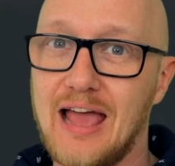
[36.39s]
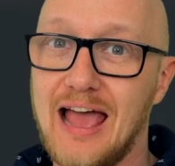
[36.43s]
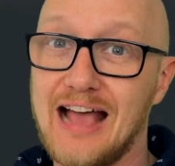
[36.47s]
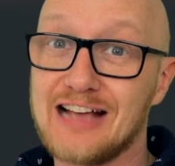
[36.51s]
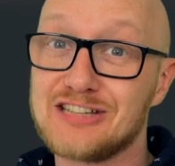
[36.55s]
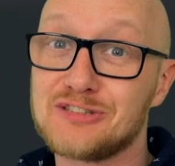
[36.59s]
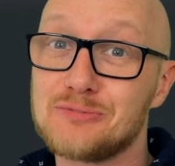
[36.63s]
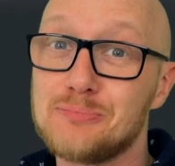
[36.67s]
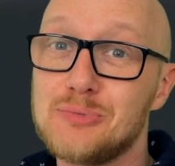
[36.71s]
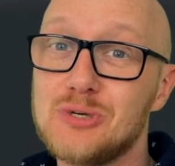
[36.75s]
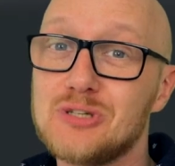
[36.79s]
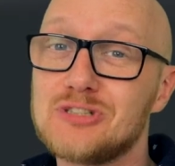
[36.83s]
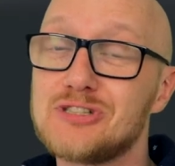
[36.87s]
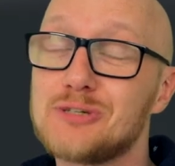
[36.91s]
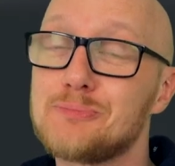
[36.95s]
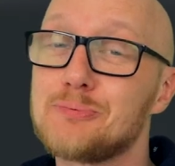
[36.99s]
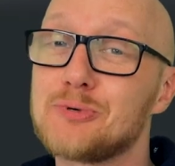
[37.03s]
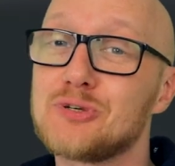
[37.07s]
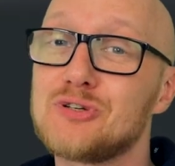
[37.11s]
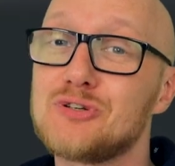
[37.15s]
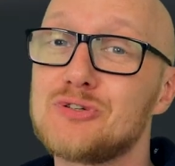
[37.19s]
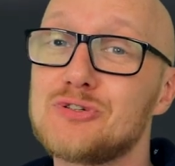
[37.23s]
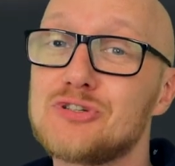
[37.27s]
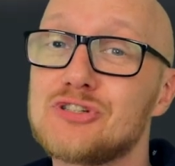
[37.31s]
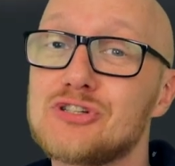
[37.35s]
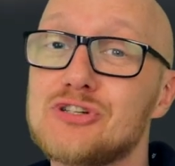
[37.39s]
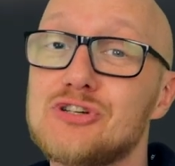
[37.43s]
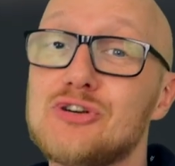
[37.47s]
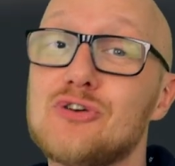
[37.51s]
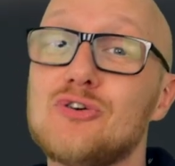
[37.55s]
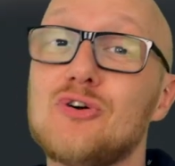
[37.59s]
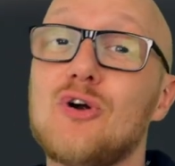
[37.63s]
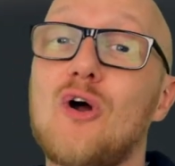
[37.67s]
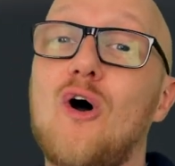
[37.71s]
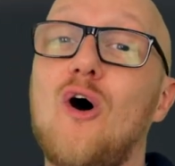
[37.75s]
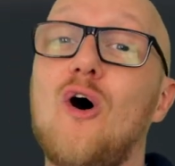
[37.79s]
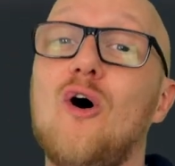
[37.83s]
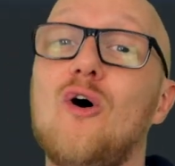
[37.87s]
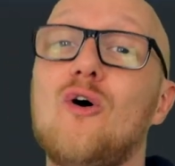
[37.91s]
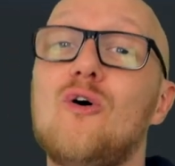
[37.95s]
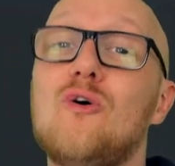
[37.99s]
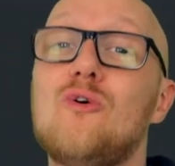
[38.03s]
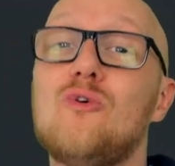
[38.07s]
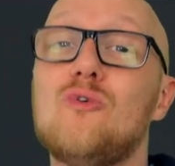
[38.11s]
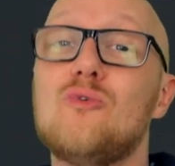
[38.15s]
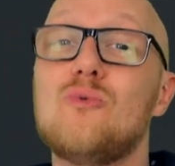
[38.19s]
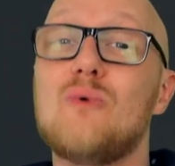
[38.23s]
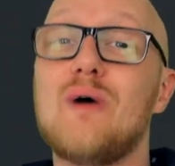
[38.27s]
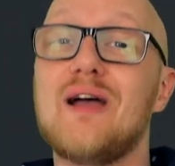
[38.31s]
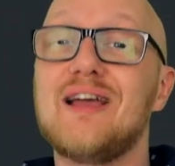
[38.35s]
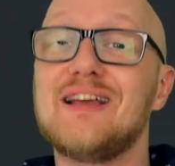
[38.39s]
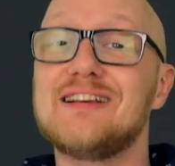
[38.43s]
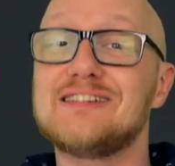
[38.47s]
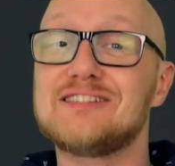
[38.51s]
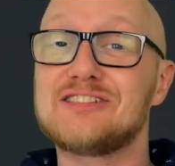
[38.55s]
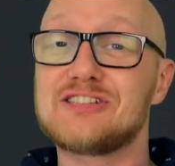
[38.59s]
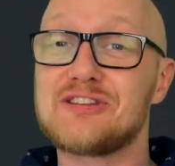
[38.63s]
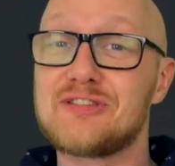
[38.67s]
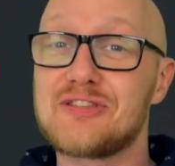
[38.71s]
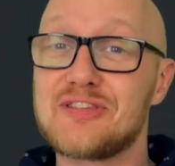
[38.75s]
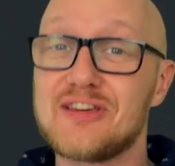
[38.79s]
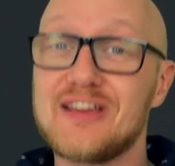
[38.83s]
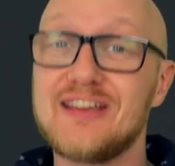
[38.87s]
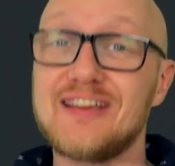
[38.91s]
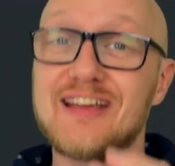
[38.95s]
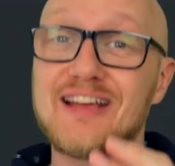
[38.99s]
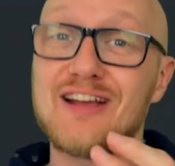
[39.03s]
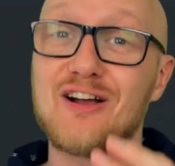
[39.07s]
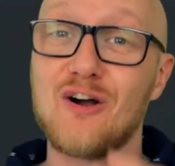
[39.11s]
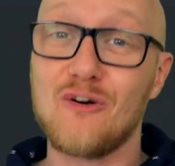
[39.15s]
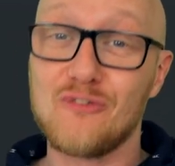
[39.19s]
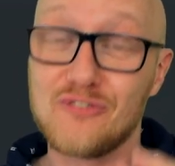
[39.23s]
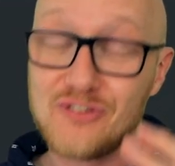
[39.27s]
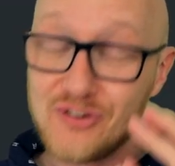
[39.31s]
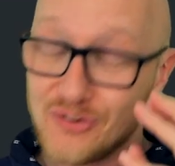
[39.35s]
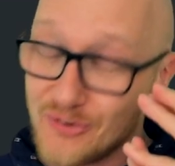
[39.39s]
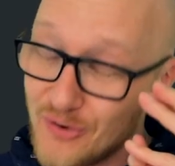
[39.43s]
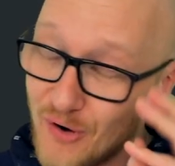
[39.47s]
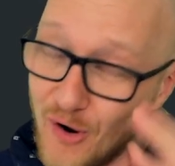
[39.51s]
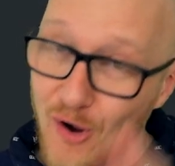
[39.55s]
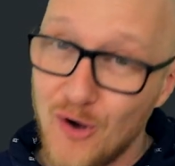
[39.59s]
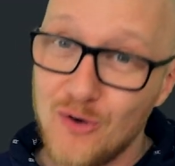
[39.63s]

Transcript: As a music producer, you're always thinking of your